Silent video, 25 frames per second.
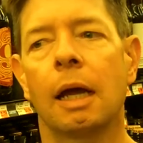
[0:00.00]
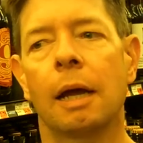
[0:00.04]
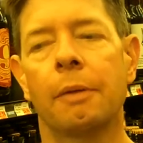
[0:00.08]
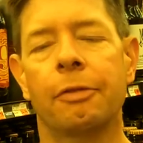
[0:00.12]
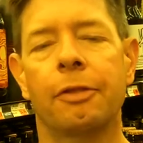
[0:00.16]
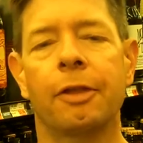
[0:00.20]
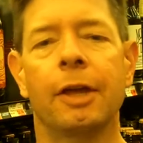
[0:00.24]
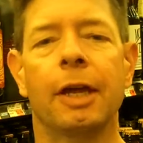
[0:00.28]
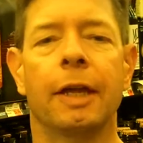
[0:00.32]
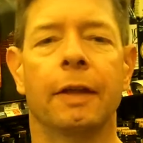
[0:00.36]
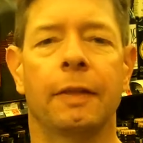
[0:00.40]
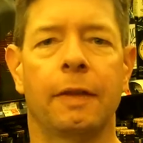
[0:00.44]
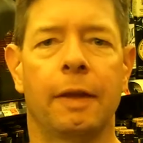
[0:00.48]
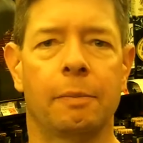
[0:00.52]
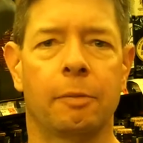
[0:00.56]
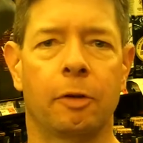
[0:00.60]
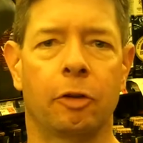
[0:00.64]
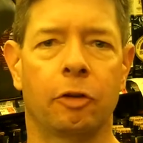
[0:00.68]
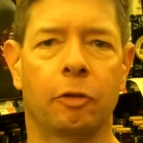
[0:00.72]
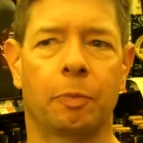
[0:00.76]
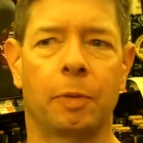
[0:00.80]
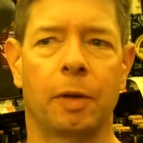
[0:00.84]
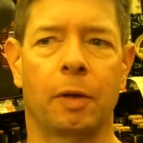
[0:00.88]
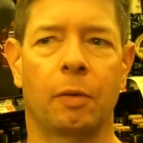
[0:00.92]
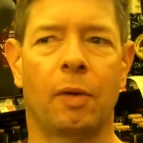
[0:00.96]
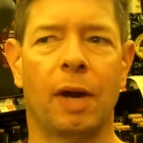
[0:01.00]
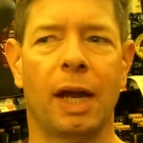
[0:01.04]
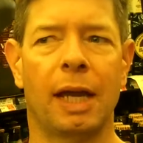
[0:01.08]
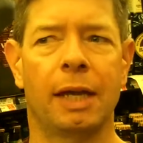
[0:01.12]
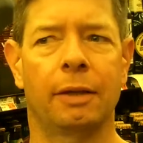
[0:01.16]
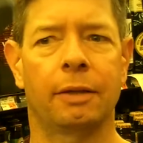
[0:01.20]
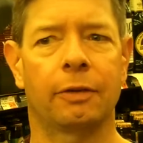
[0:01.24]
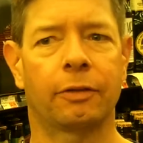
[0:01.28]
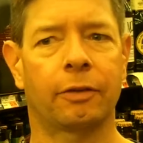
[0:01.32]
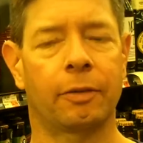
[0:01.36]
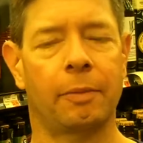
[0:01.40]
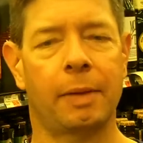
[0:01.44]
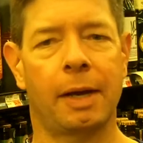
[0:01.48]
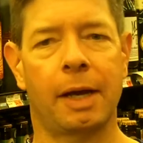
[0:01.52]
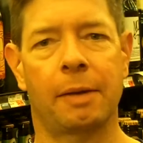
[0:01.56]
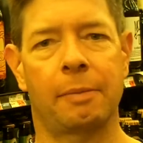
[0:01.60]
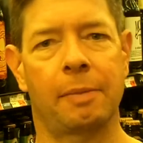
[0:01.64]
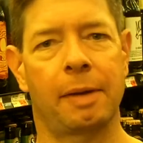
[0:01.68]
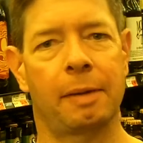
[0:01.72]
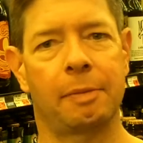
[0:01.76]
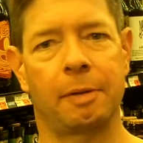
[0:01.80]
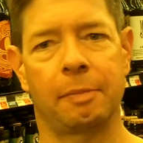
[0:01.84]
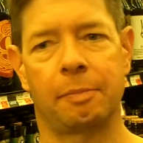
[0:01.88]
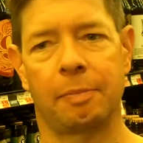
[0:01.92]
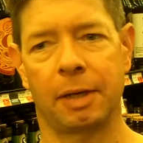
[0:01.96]
I'm thinking they must be right somehow.
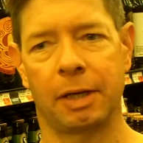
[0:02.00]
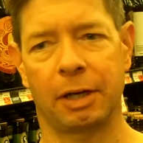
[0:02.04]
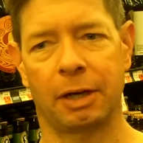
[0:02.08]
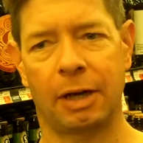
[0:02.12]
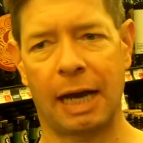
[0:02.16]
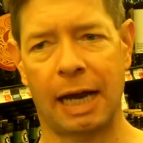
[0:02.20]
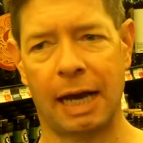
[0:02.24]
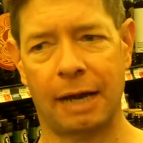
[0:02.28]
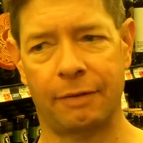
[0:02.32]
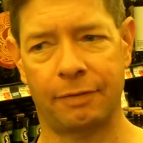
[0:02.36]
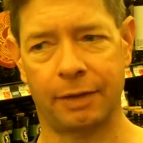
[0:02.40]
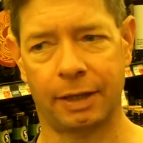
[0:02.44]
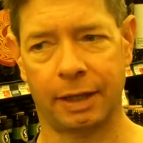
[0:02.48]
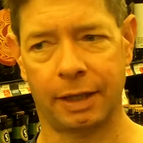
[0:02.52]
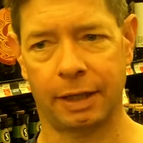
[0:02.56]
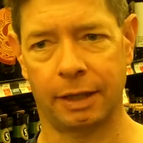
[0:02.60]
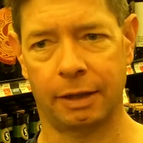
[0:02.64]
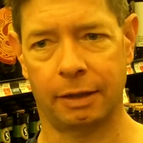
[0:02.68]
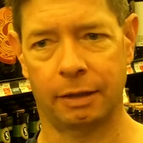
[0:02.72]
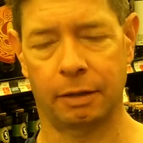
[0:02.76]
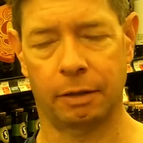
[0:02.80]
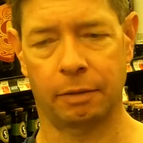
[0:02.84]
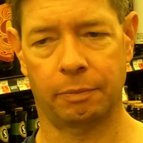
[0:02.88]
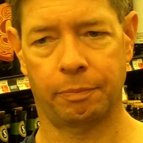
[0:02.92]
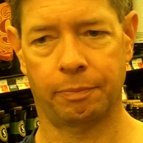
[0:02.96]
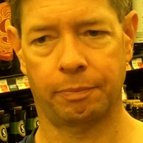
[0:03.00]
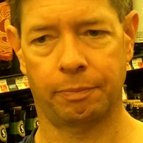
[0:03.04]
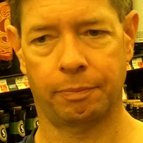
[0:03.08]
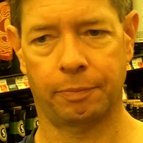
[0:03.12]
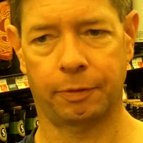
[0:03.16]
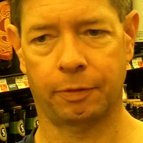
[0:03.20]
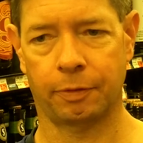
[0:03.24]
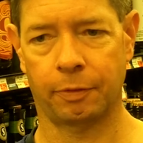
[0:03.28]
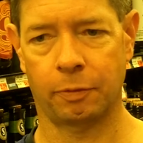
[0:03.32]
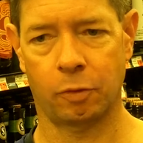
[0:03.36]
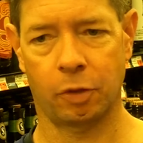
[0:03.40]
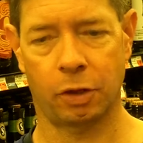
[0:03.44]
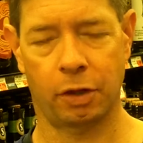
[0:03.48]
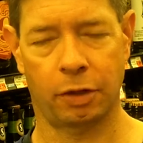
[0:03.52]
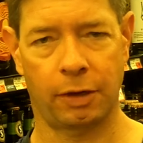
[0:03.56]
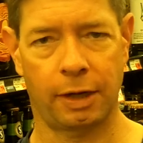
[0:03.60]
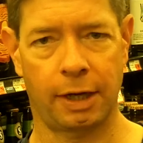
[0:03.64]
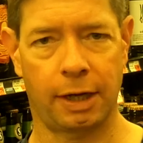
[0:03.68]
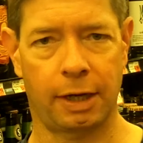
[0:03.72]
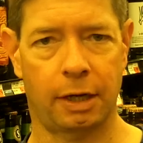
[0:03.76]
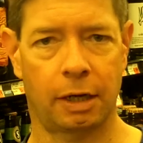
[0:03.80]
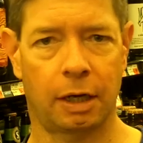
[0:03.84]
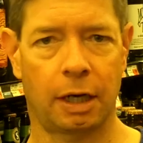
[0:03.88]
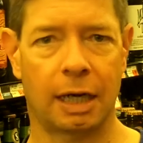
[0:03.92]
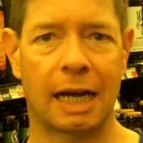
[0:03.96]
Maybe Beer Advocate someone
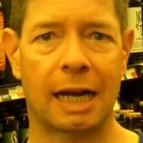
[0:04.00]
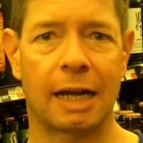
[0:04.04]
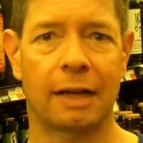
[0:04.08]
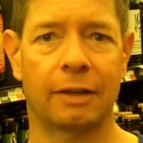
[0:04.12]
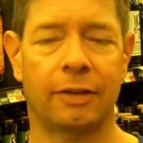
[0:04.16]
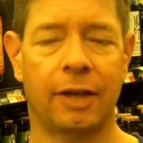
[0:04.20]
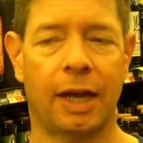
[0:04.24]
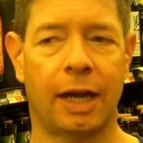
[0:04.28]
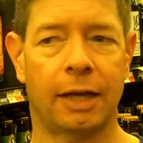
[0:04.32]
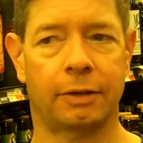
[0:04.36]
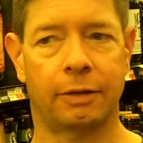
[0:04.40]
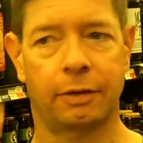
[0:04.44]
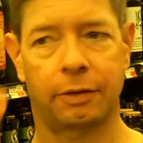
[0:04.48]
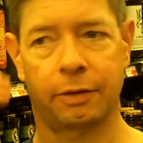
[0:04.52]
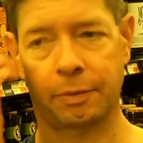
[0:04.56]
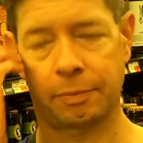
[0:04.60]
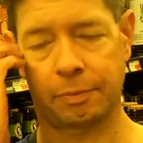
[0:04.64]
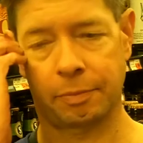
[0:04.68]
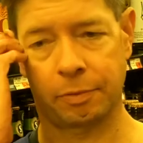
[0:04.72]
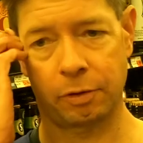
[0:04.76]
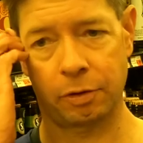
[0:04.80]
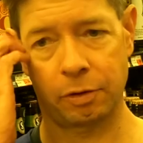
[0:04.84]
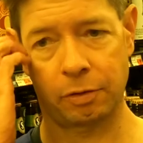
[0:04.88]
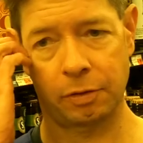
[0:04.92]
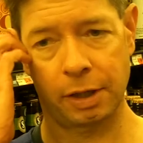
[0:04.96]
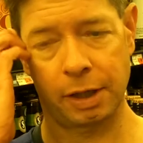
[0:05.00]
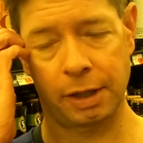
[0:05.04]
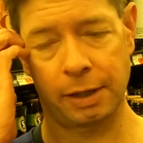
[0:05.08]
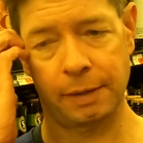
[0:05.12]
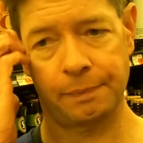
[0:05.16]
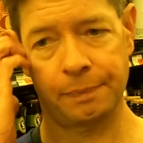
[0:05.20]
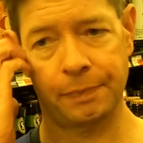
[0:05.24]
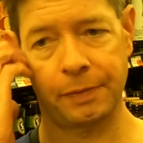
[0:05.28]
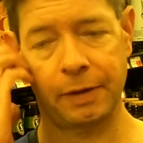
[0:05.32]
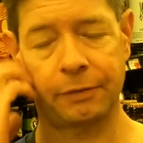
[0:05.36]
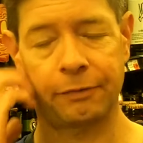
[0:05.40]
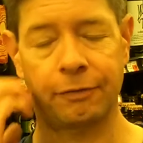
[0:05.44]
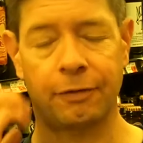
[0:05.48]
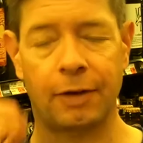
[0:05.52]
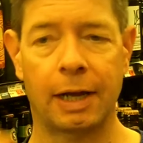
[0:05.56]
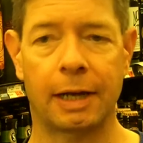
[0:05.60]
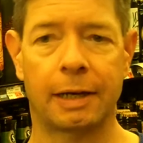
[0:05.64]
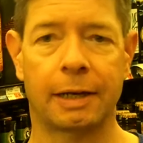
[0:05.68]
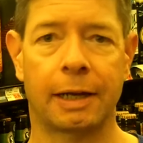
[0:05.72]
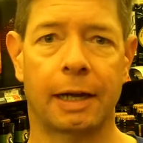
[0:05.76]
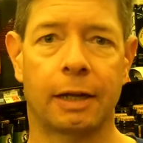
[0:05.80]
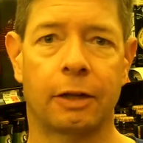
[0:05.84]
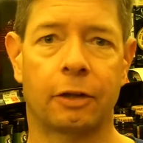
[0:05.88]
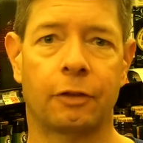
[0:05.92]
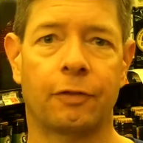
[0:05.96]
there contacted the brewery and
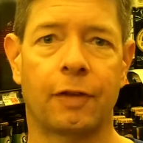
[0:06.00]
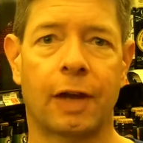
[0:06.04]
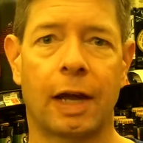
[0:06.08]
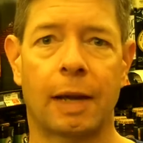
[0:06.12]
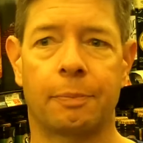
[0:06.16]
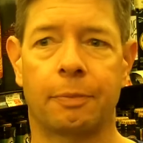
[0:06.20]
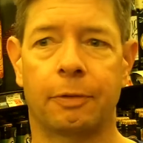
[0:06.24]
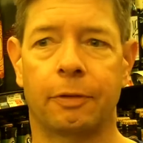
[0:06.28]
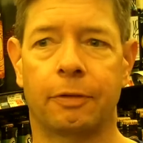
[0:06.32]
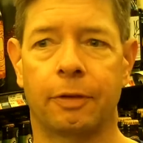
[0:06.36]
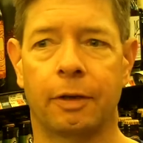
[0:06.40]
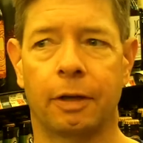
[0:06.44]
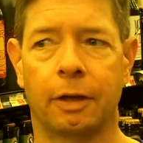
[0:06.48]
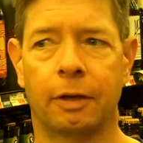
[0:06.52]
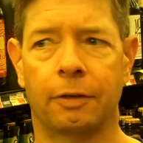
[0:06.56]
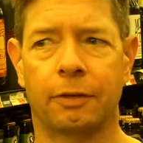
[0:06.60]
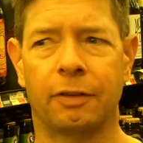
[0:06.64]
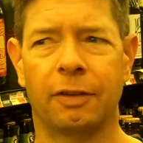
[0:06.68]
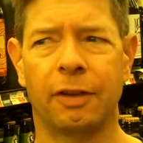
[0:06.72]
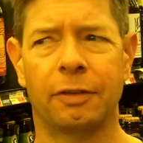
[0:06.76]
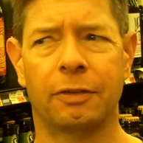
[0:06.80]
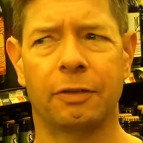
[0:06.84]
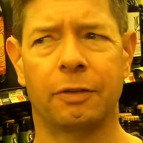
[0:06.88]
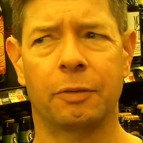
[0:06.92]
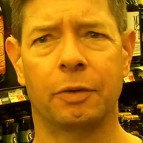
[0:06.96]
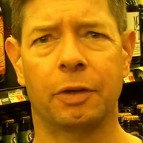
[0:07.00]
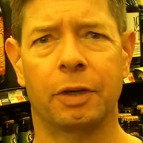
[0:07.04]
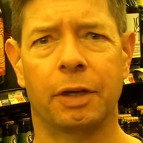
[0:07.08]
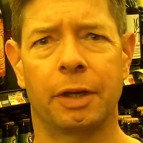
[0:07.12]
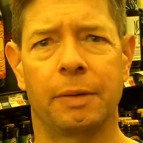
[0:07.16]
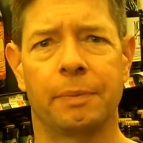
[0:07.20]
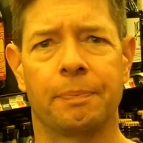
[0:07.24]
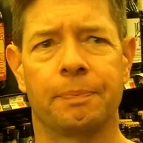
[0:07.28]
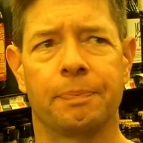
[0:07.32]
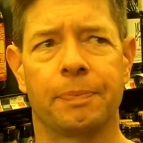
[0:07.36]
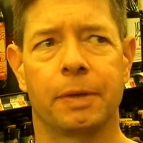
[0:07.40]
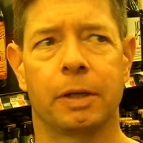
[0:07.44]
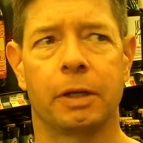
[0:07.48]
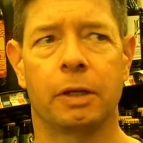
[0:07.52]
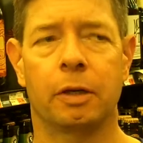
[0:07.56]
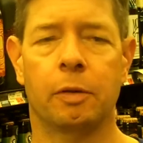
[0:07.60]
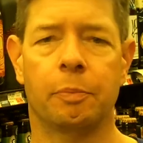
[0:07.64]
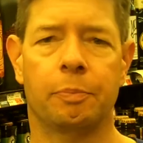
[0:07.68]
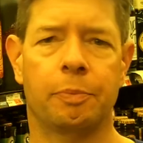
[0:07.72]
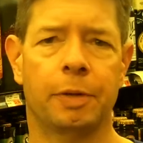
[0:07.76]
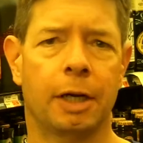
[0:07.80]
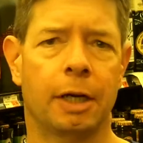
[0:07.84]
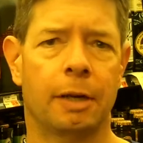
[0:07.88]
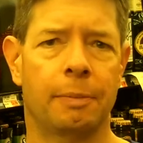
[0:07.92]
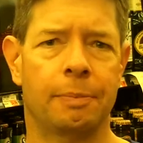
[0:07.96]
found out it's 5% because it doesn't really, you
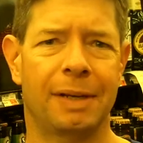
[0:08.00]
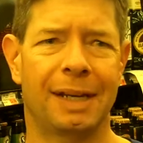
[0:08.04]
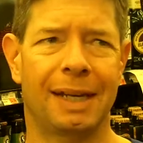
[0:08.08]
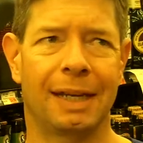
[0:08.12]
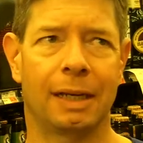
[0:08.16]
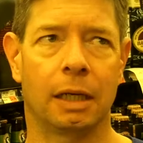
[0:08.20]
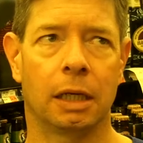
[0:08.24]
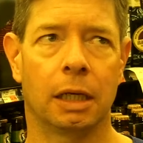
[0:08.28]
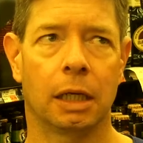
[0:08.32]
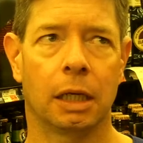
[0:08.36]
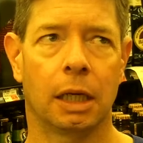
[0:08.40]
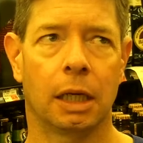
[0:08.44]
don't pick up any